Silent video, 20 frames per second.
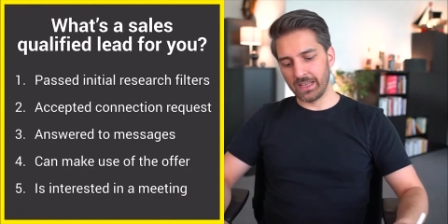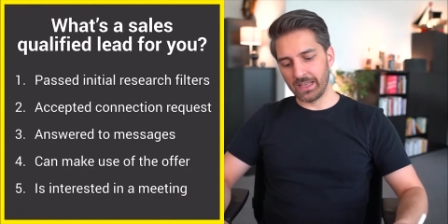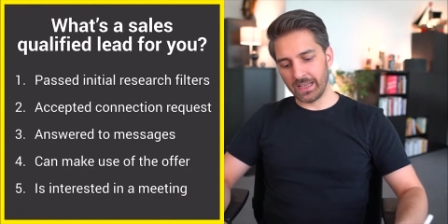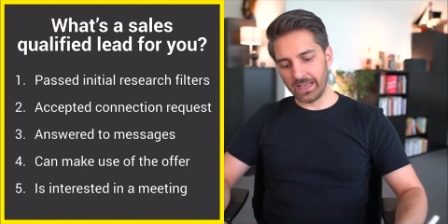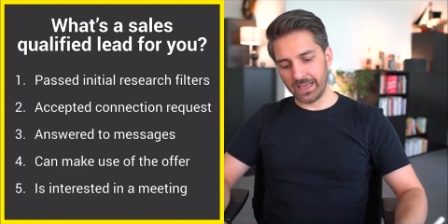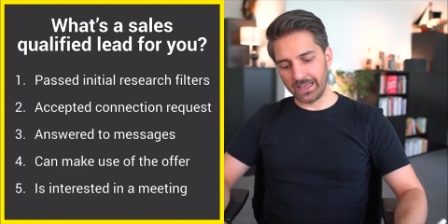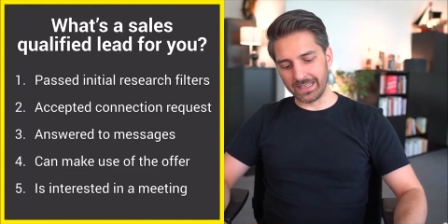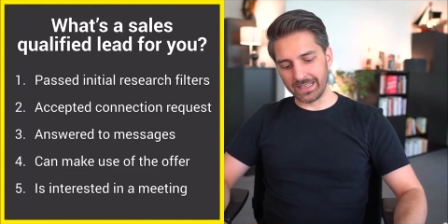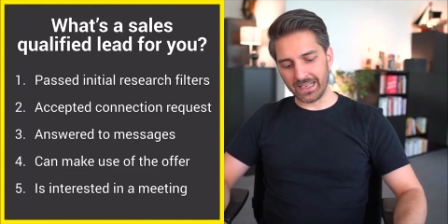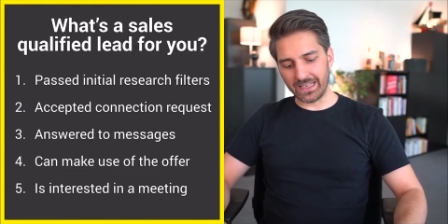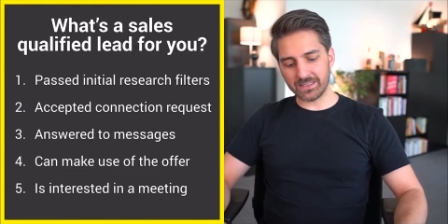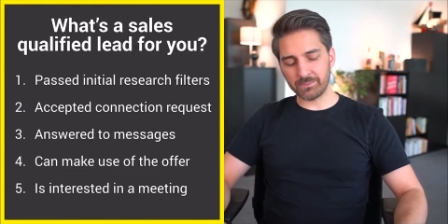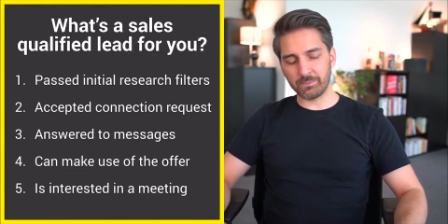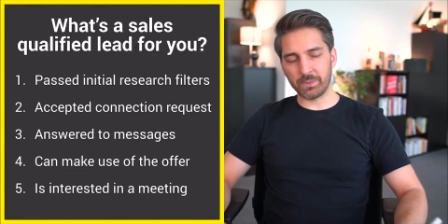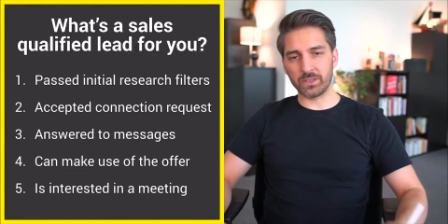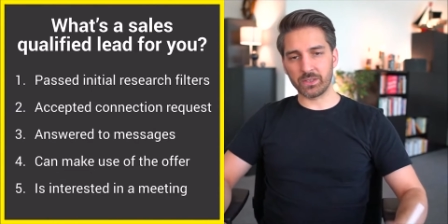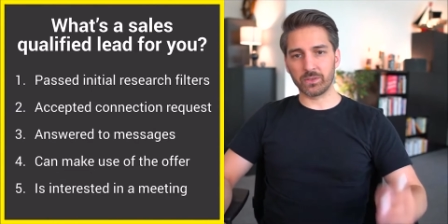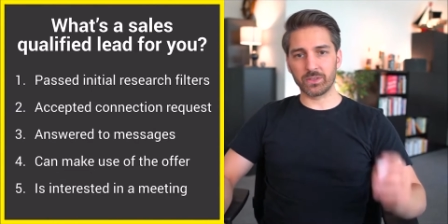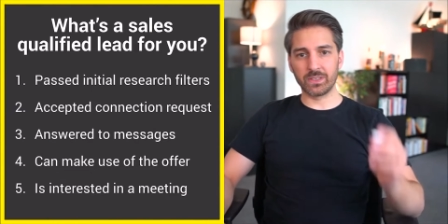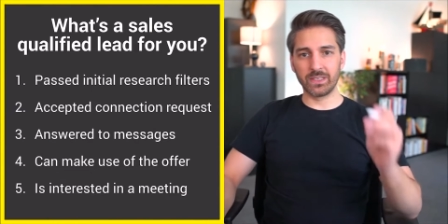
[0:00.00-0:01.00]
And last
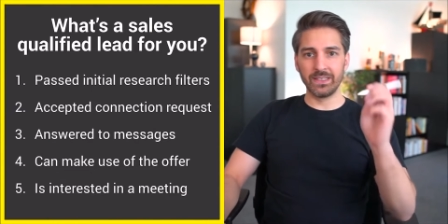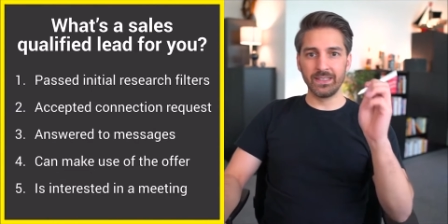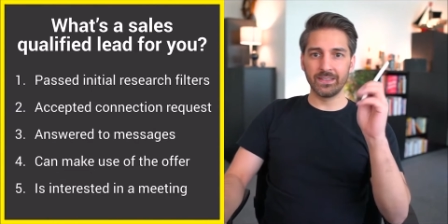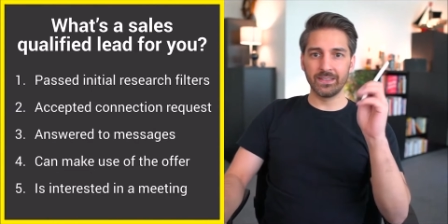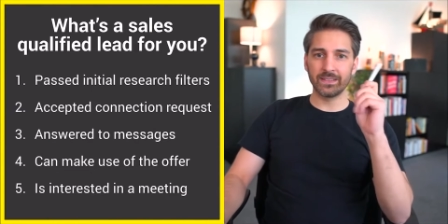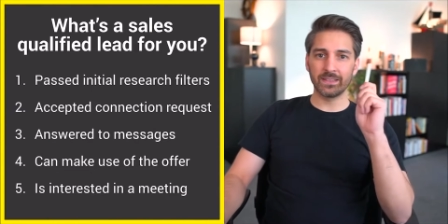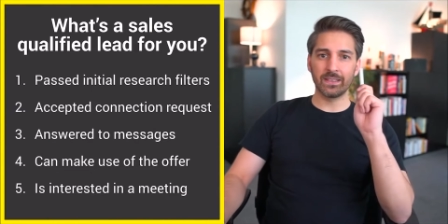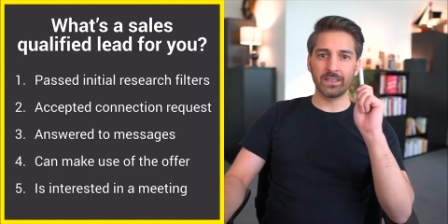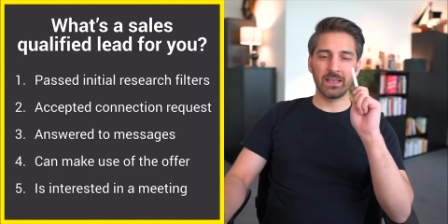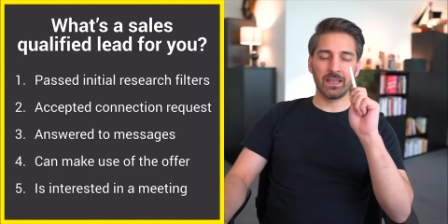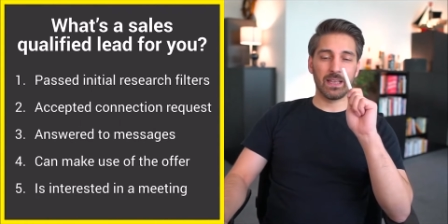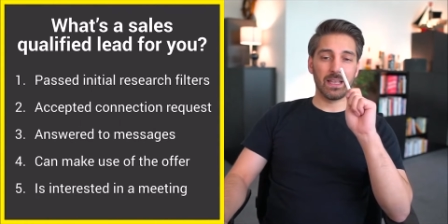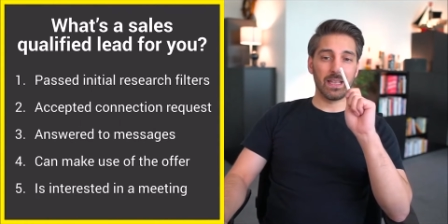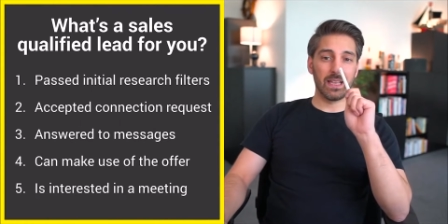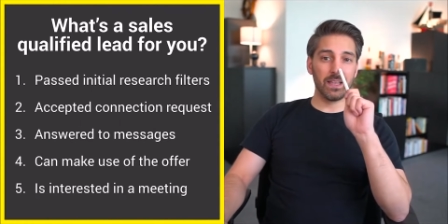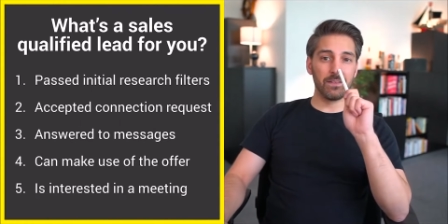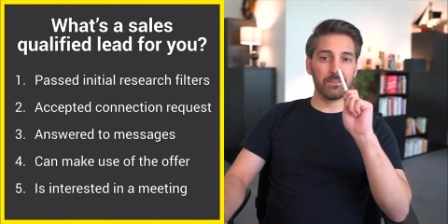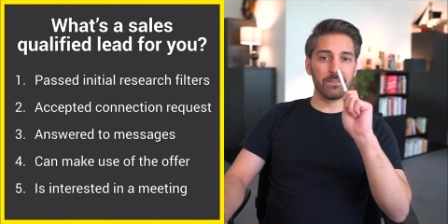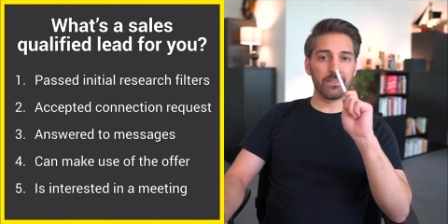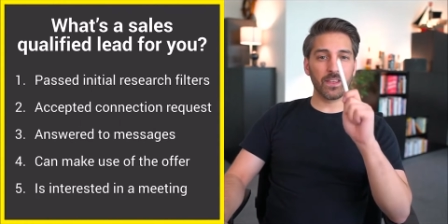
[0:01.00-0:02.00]
but not least,
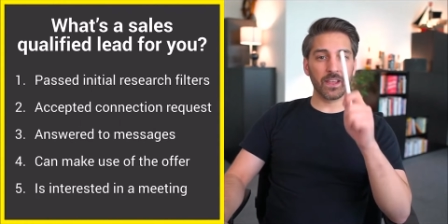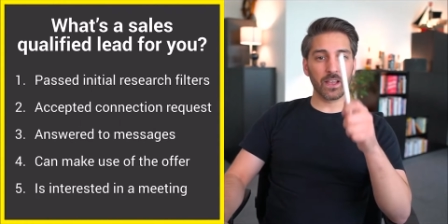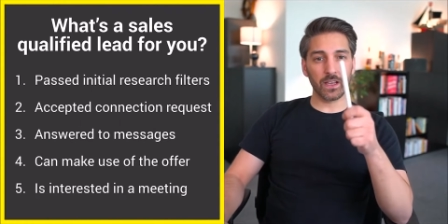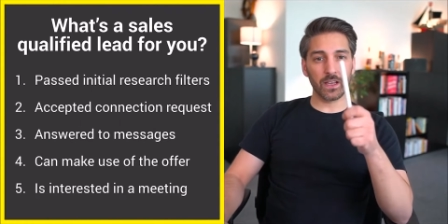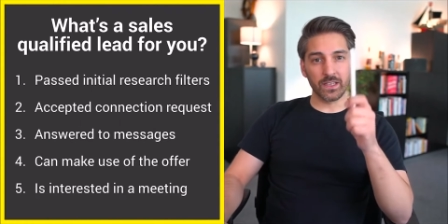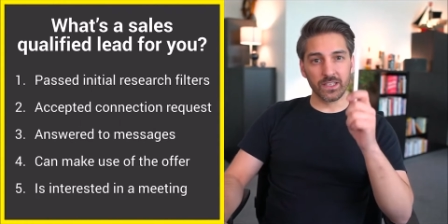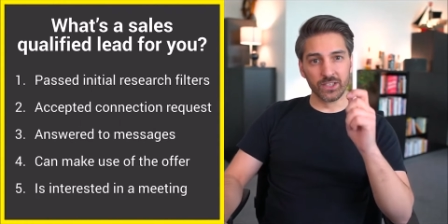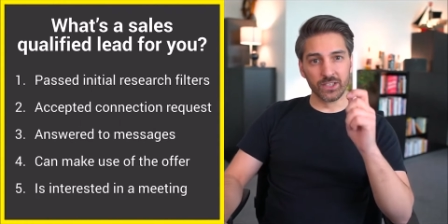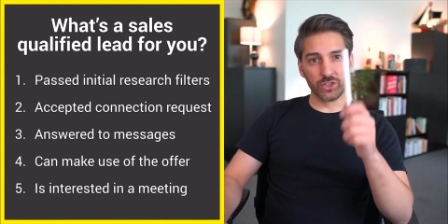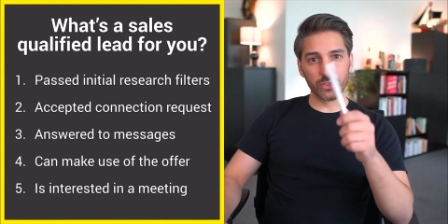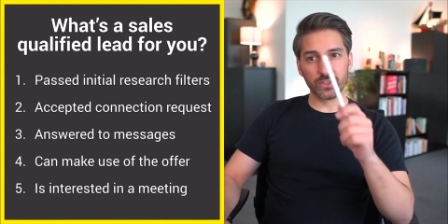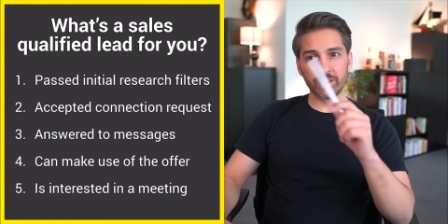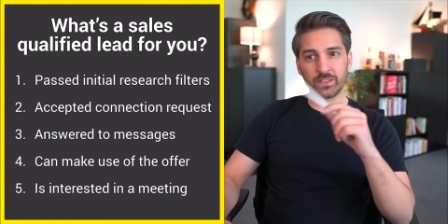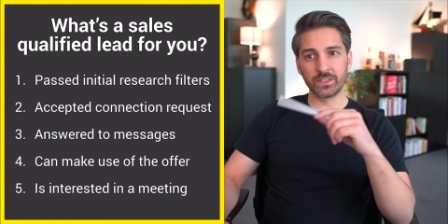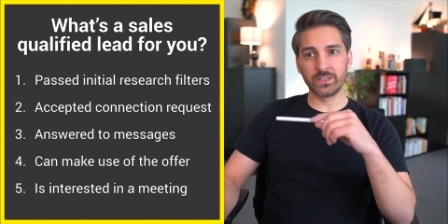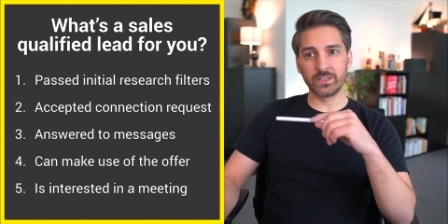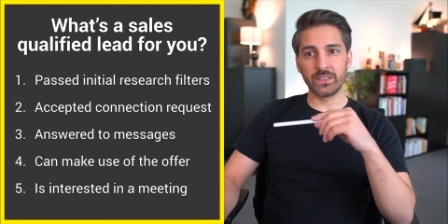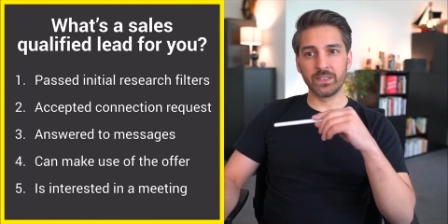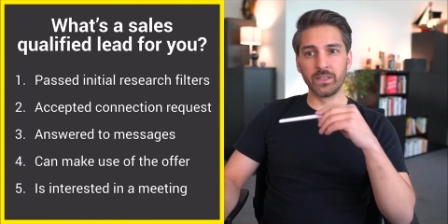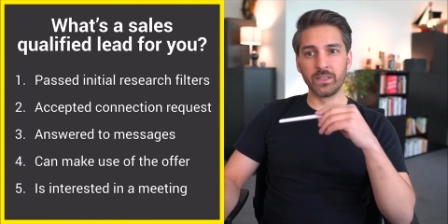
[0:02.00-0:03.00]
if they are
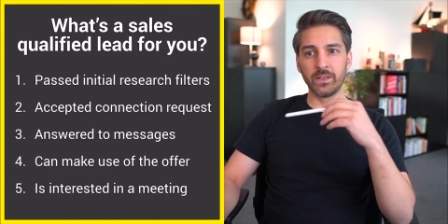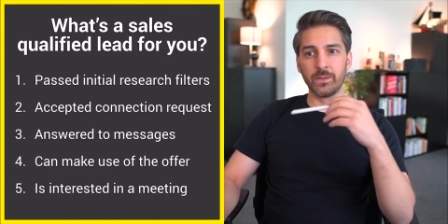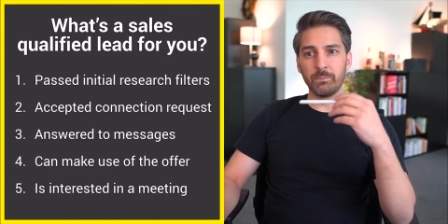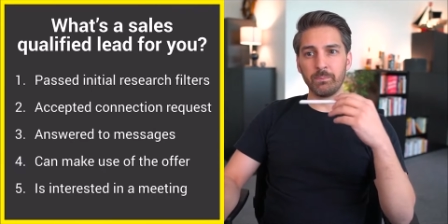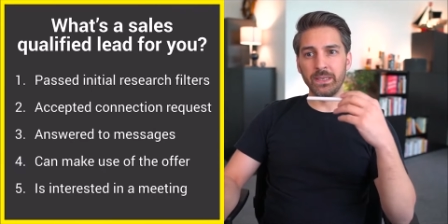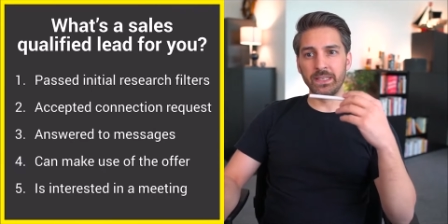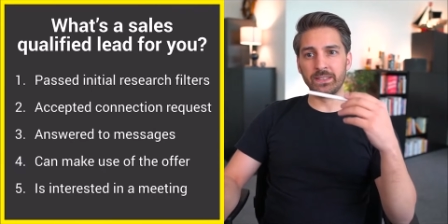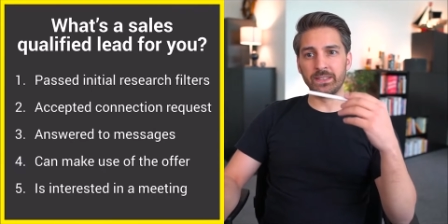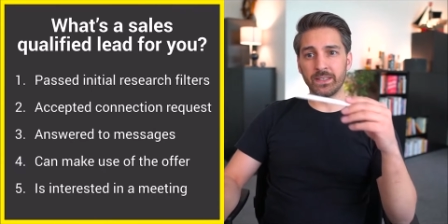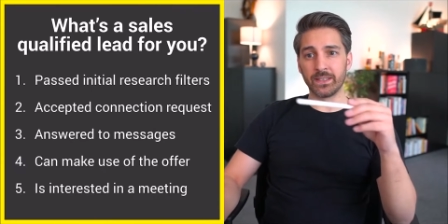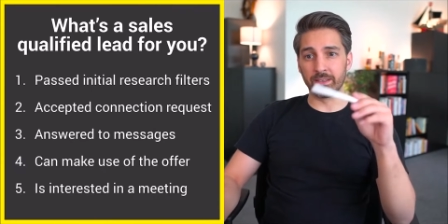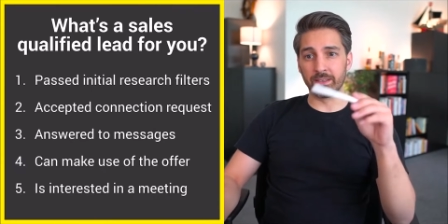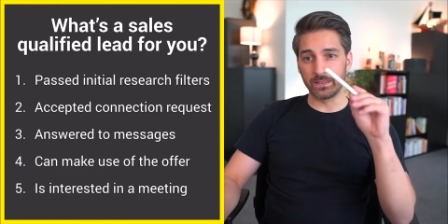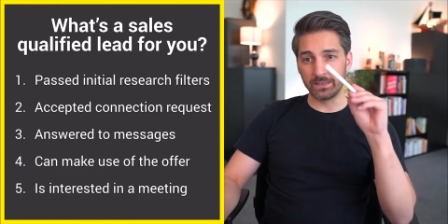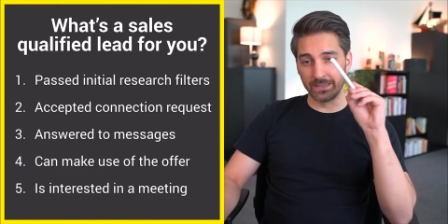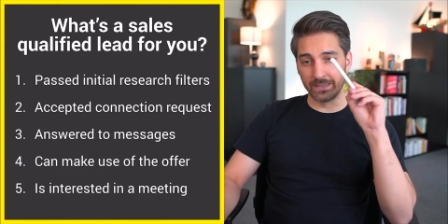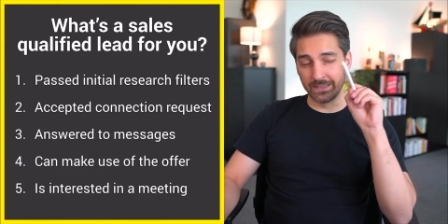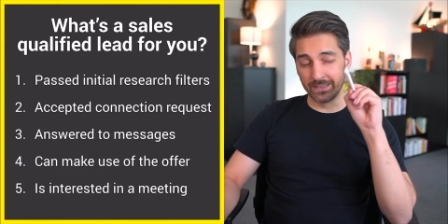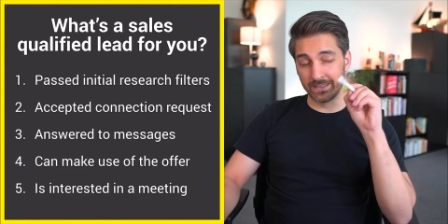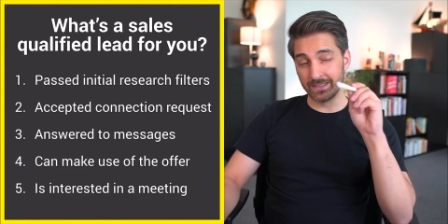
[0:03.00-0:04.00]
interested in the meeting,
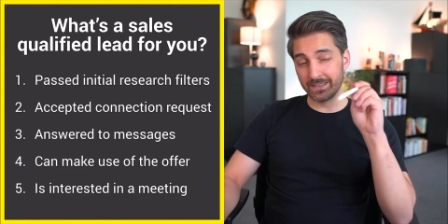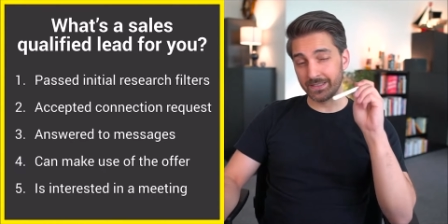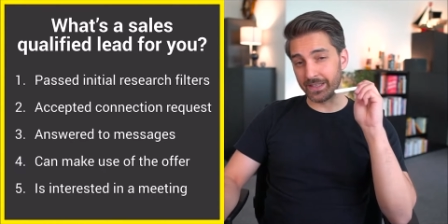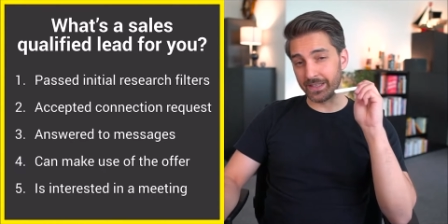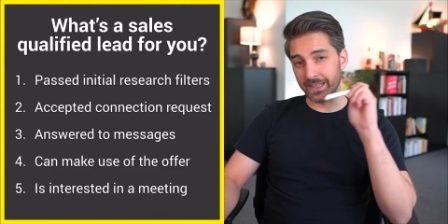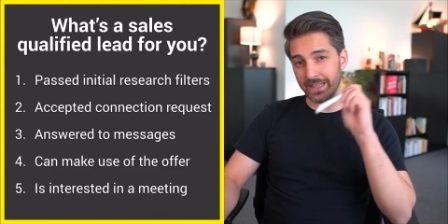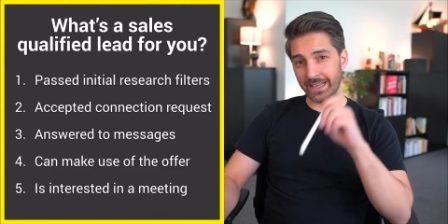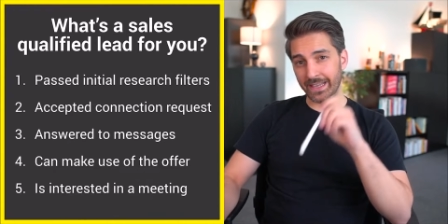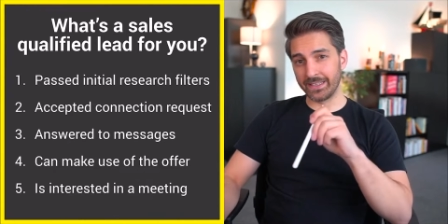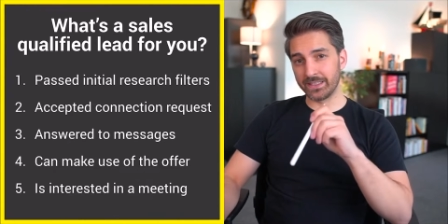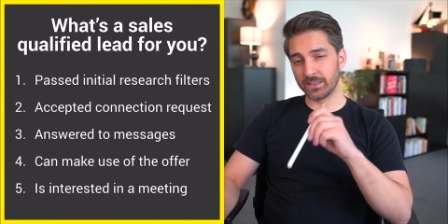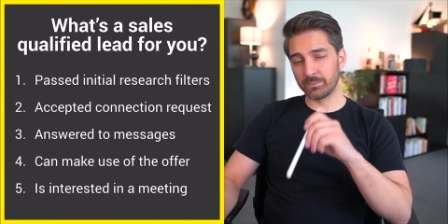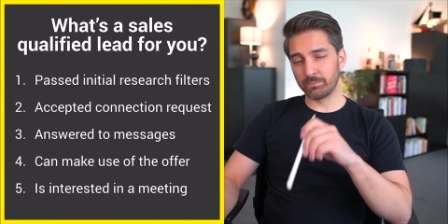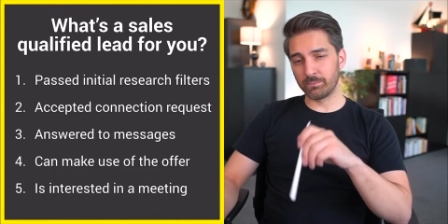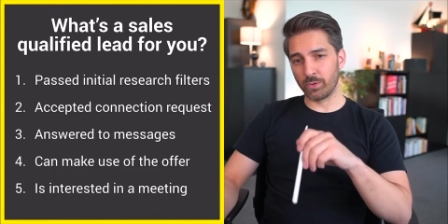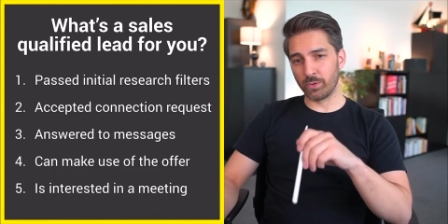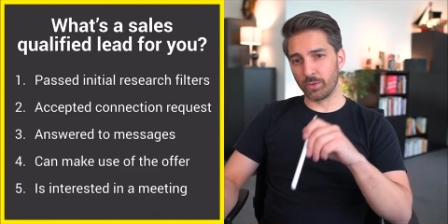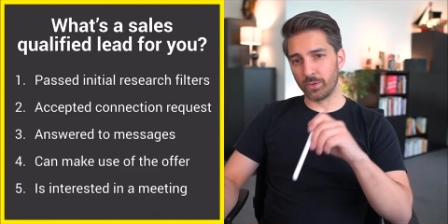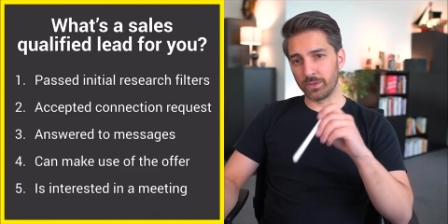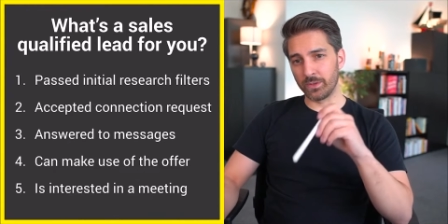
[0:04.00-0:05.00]
this is the latest
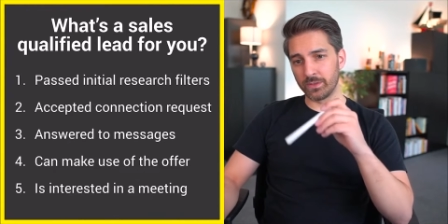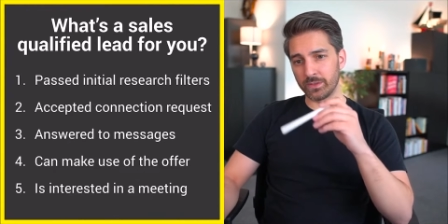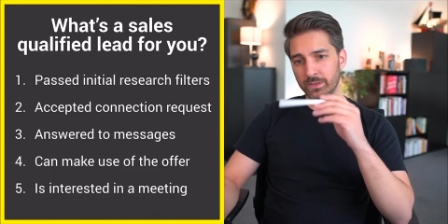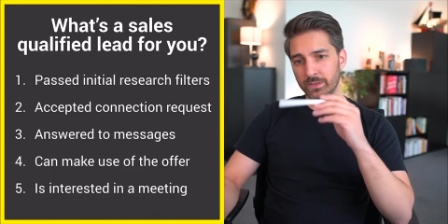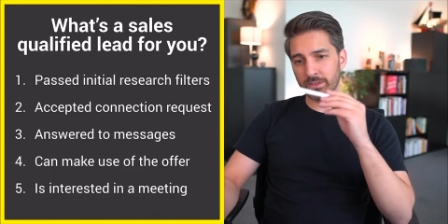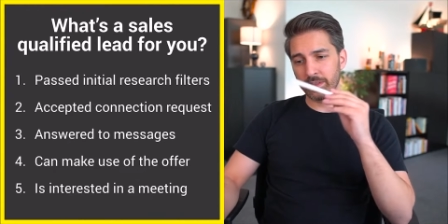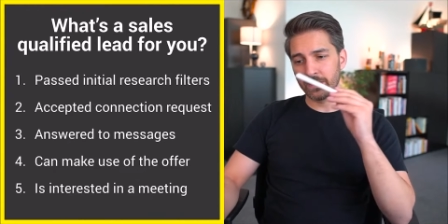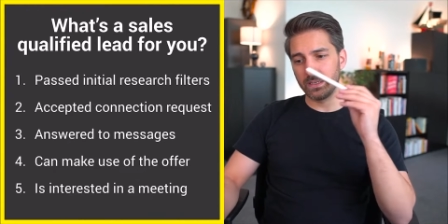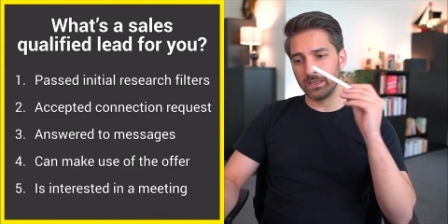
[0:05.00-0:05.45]
point